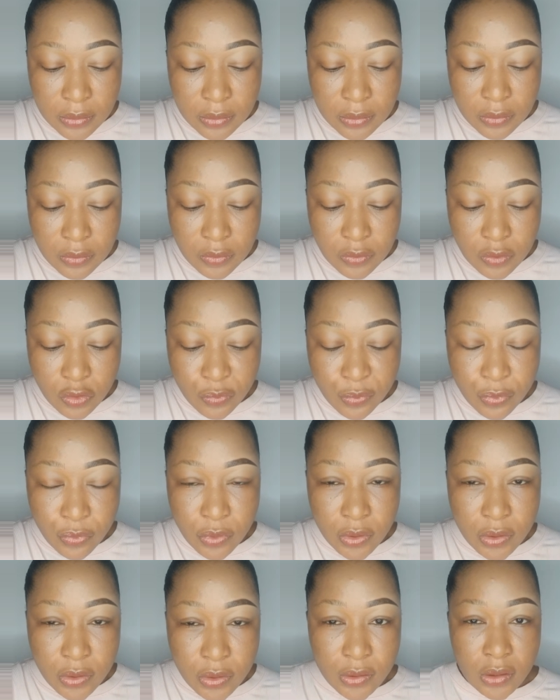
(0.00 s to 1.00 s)
So you'll be
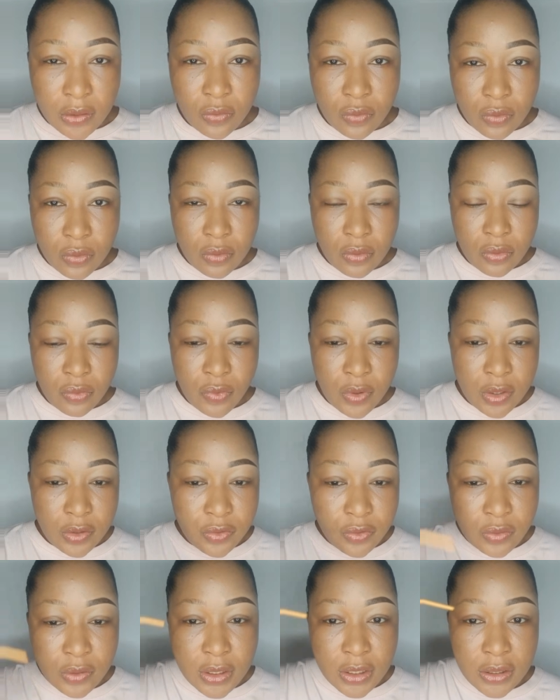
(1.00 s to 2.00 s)
wondering, oh, where
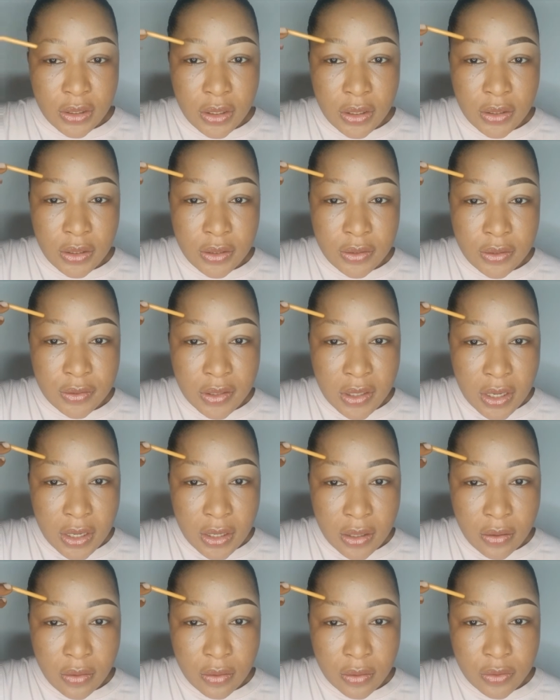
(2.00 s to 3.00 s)
should I take this
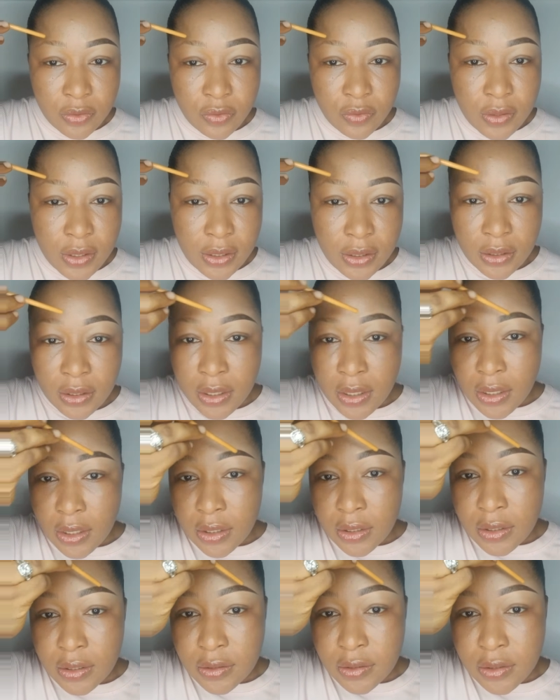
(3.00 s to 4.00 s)
arc?
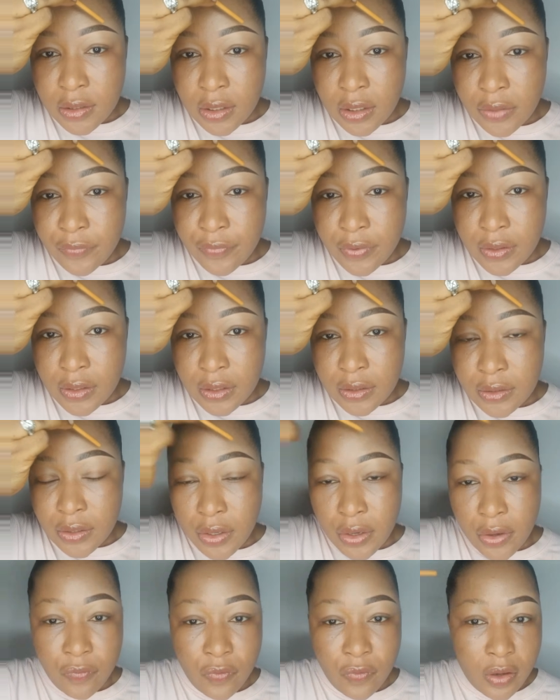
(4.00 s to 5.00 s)
This elevated
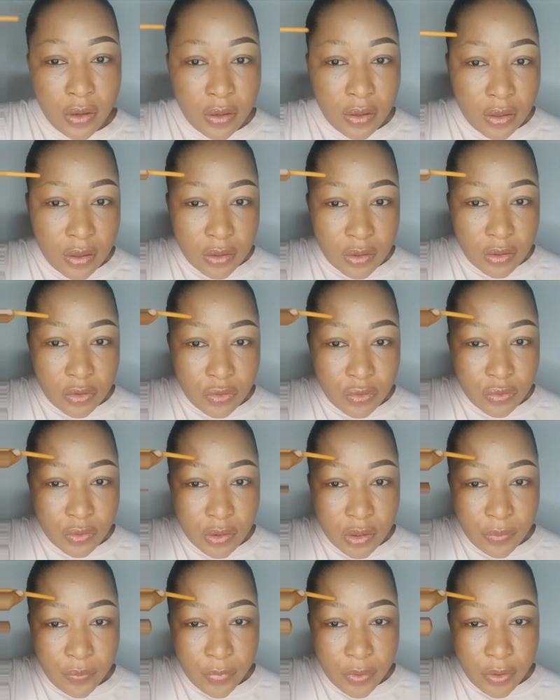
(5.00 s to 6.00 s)
area, should it be